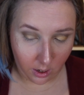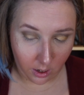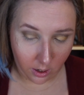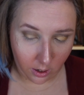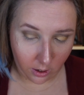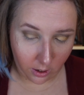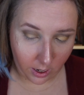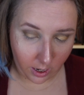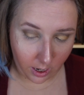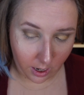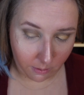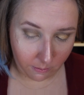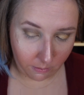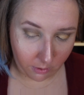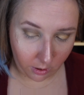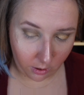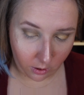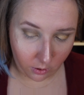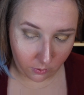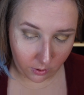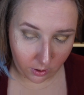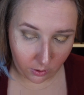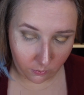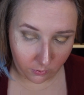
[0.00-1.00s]
Alright, I'm going to
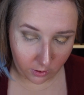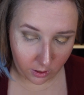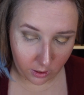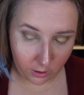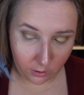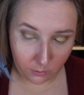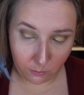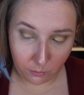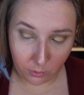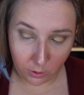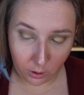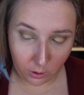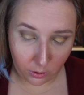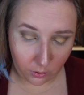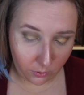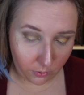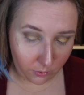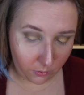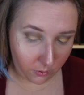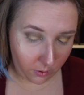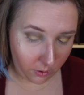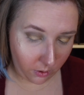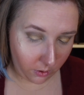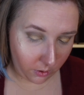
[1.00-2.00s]
go in with this
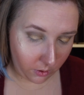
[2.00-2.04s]
blue